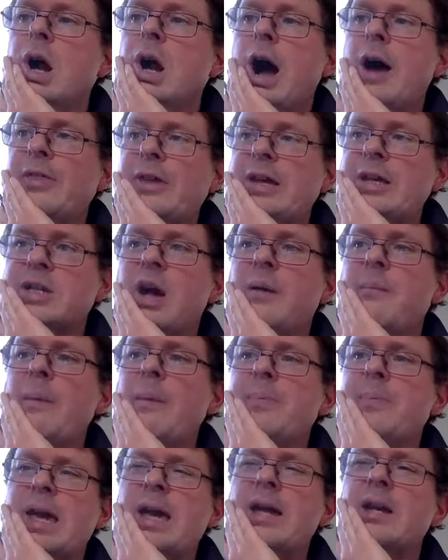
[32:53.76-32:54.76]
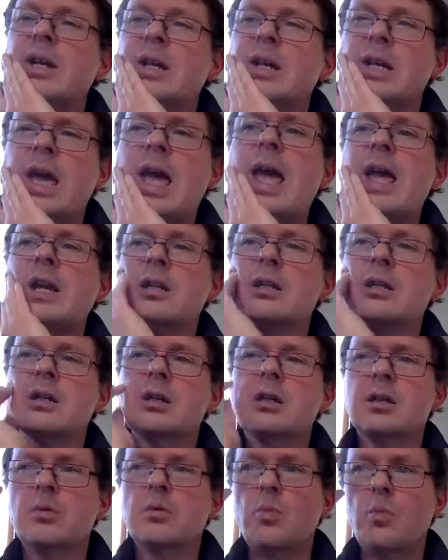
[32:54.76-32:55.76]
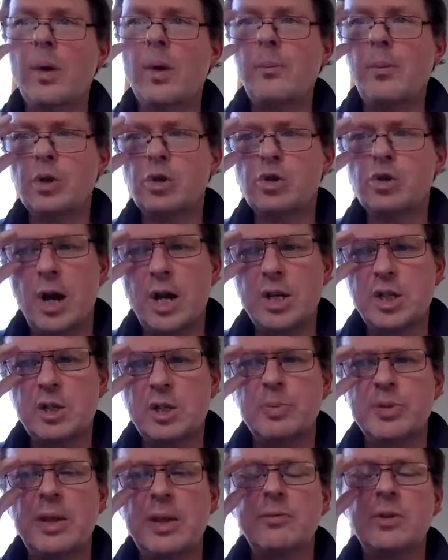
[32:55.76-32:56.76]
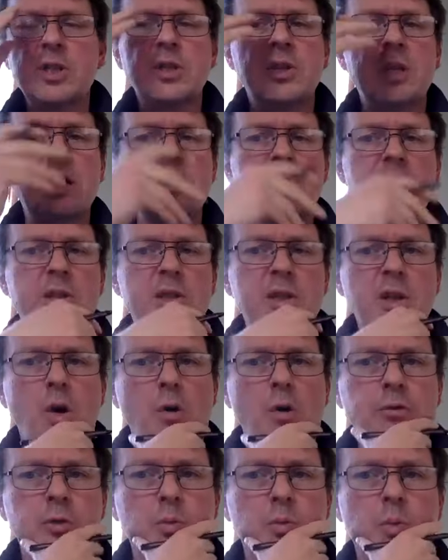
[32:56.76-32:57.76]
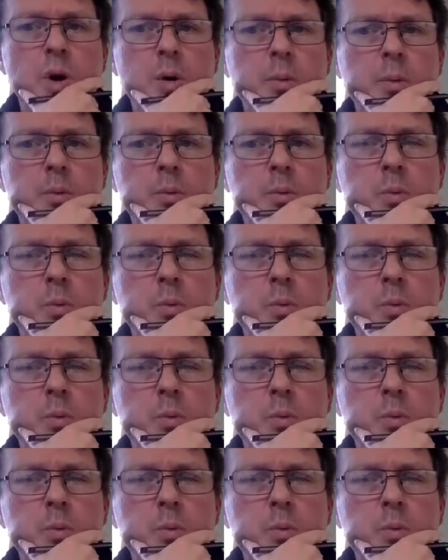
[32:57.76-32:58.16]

it's come up again and again when one tries to present this thesis, that often what